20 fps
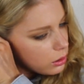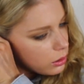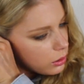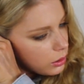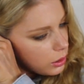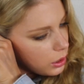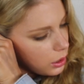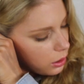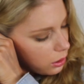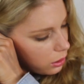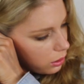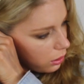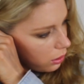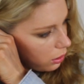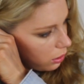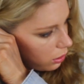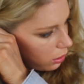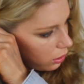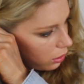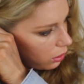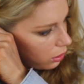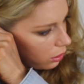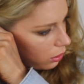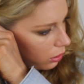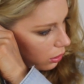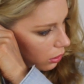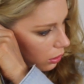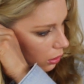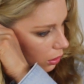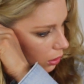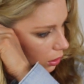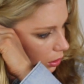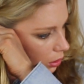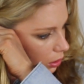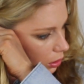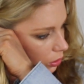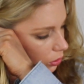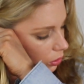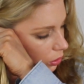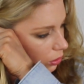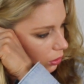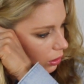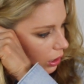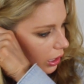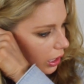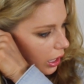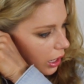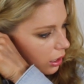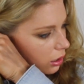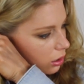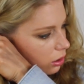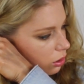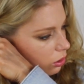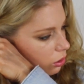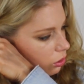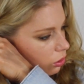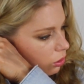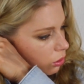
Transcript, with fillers: and then just again